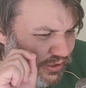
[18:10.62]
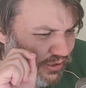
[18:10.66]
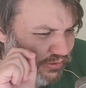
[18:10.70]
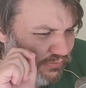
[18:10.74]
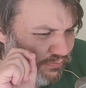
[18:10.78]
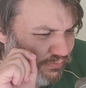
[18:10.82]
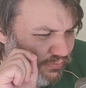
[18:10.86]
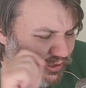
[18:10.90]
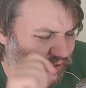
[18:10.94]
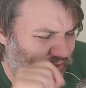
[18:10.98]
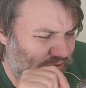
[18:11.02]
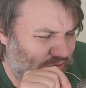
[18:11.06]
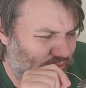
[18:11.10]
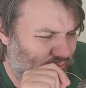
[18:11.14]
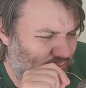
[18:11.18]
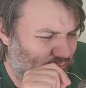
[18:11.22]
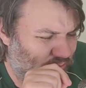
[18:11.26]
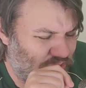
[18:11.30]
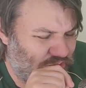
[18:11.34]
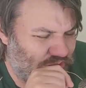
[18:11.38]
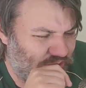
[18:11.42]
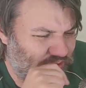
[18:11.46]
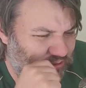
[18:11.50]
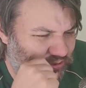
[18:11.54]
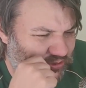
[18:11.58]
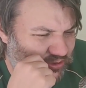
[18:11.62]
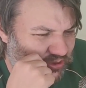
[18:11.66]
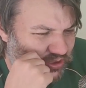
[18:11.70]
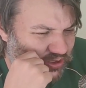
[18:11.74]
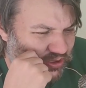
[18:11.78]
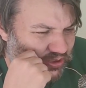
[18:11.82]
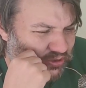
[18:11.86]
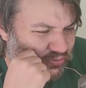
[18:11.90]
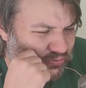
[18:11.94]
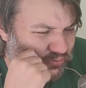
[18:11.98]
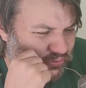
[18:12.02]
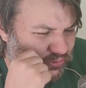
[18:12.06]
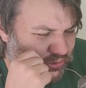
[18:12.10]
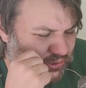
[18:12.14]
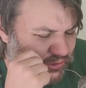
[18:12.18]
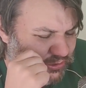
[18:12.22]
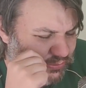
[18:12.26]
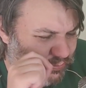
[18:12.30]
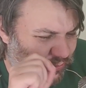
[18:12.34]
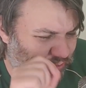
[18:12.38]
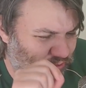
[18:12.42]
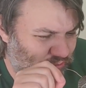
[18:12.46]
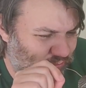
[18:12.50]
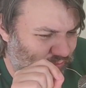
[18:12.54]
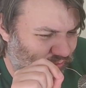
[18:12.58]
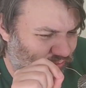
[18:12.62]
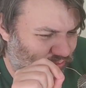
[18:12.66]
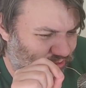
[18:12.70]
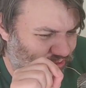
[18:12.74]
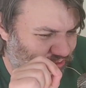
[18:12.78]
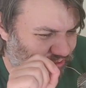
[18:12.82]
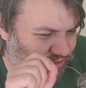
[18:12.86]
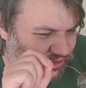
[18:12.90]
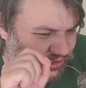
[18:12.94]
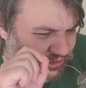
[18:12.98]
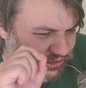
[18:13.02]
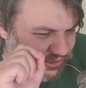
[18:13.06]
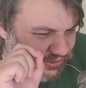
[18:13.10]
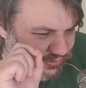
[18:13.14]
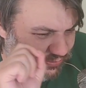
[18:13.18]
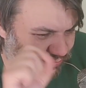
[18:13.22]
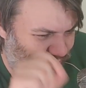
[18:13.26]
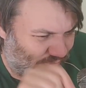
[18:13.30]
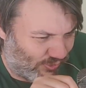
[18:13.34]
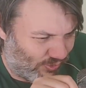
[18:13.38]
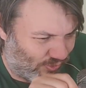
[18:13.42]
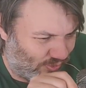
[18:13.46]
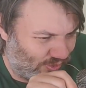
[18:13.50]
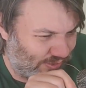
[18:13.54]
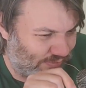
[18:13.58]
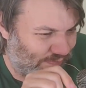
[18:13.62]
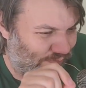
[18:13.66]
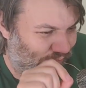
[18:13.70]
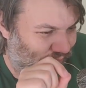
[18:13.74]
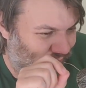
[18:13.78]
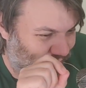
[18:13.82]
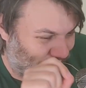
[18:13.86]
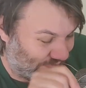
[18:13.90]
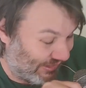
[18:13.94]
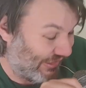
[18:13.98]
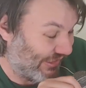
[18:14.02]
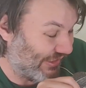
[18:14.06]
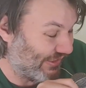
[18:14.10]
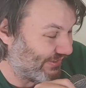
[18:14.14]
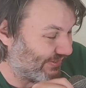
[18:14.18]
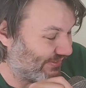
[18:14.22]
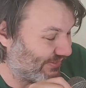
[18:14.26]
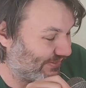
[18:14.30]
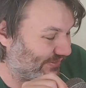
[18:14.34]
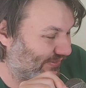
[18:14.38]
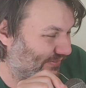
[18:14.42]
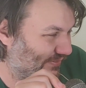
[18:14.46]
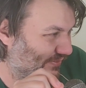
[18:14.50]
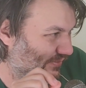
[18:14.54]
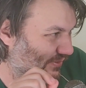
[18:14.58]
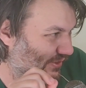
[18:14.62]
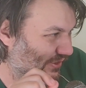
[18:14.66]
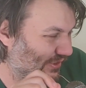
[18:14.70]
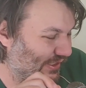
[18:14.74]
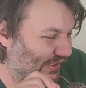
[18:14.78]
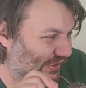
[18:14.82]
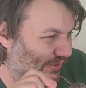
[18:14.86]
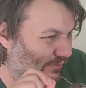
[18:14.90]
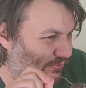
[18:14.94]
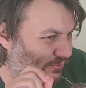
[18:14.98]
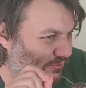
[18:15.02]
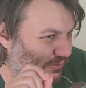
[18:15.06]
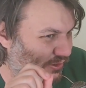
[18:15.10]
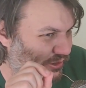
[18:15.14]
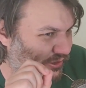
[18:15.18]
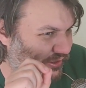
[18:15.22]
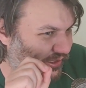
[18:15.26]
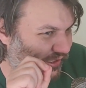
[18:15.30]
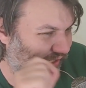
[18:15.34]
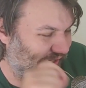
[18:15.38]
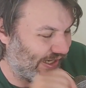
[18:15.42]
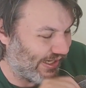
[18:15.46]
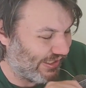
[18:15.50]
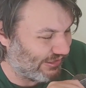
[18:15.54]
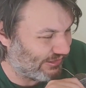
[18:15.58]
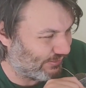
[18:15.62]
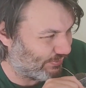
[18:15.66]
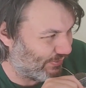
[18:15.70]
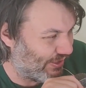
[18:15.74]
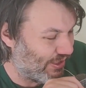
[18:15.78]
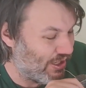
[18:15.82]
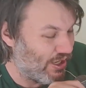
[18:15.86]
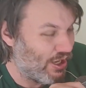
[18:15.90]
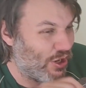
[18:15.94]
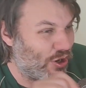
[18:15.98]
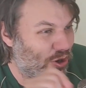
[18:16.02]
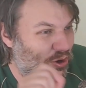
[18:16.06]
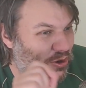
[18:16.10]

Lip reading: Mini's was supposed to be launching a smaller Mini. Okay, there was the Ace Man.